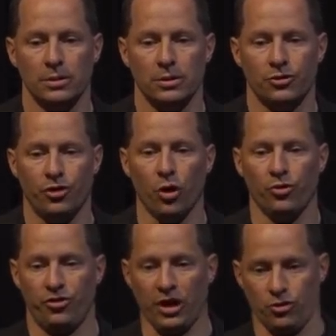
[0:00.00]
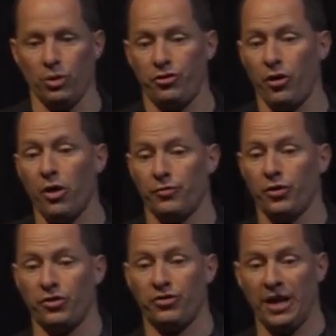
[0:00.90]
So sexual assault
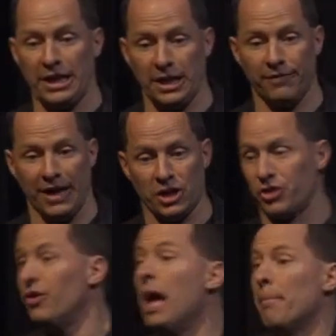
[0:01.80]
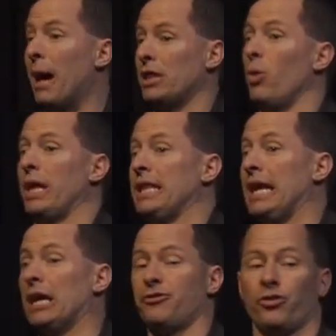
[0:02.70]
versus taking advantage of. By the way, the
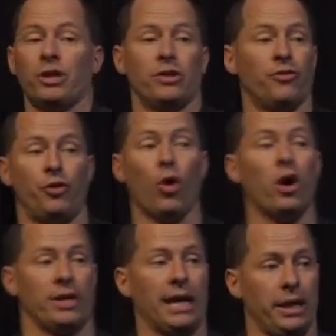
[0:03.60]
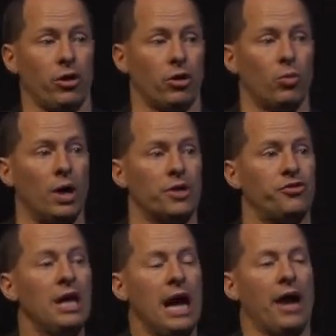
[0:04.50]
answer that if you all can't hear it was,
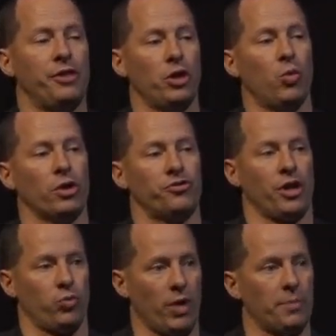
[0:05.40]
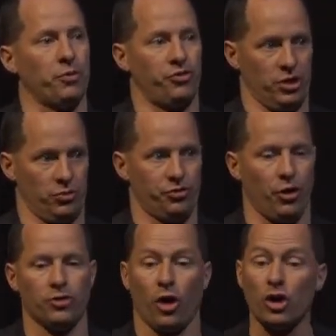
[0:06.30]
I think words like rape or sexual
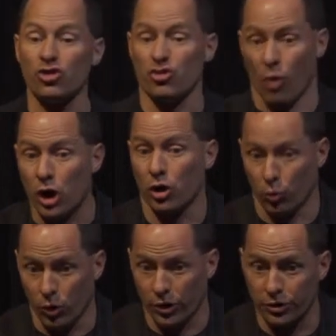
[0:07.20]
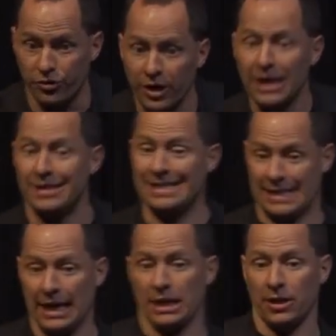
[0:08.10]
assault are stronger words than
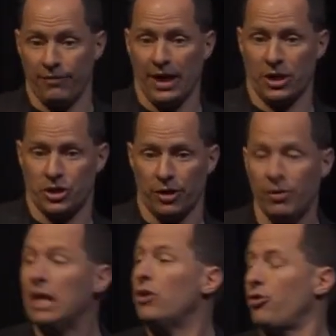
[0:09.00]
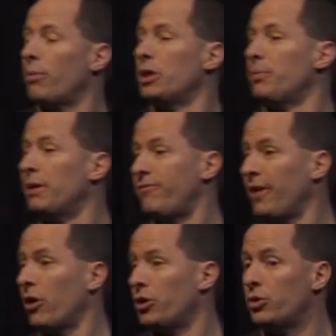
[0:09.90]
taking advantage of. So I'm going to be
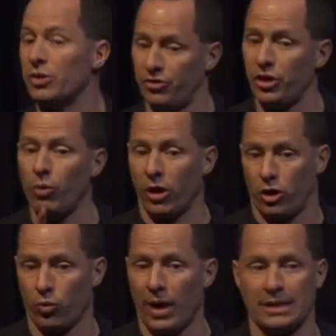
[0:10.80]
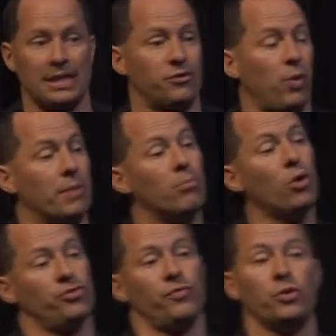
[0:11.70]
fair to you and say you are correct. That's why
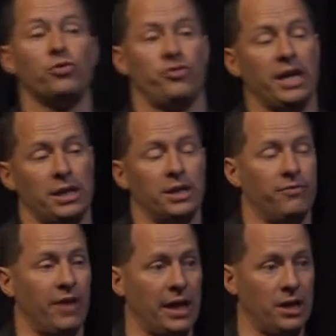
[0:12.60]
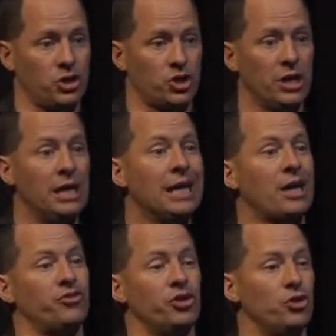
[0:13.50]
most of you use taking advantage,
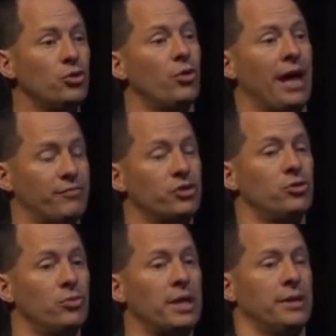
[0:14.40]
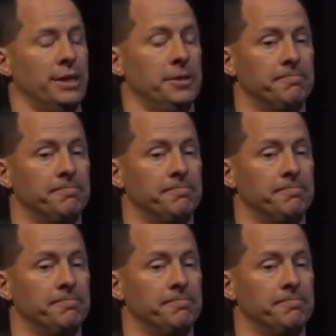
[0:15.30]
because then you don't have to do anything.